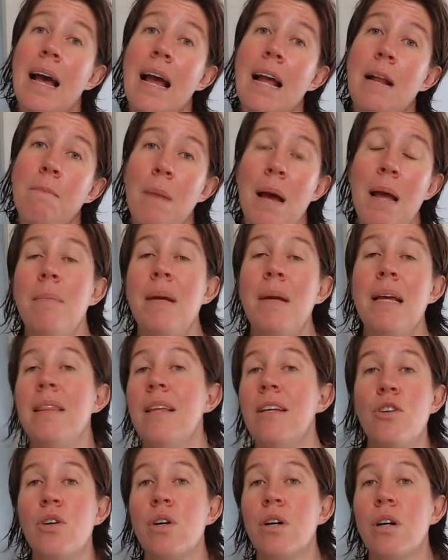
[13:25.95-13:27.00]
it may mean
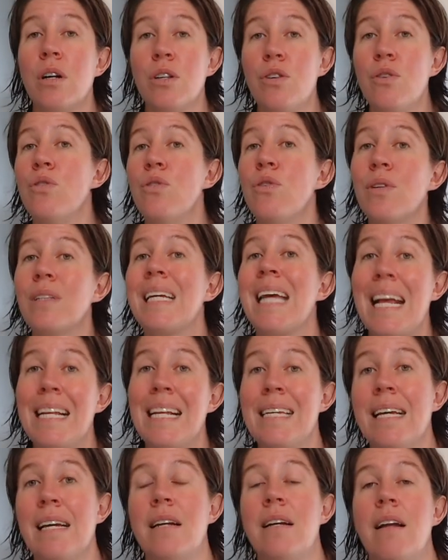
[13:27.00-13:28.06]
that you're not
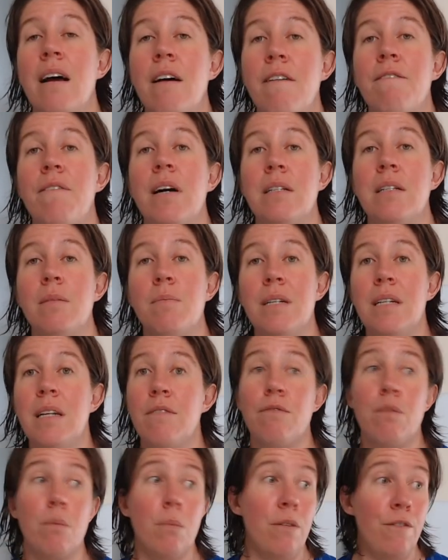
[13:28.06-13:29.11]
getting enough vitamin D
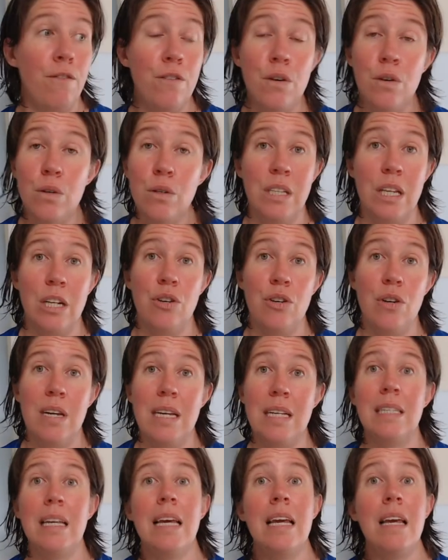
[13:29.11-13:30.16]
from the foods that you eat,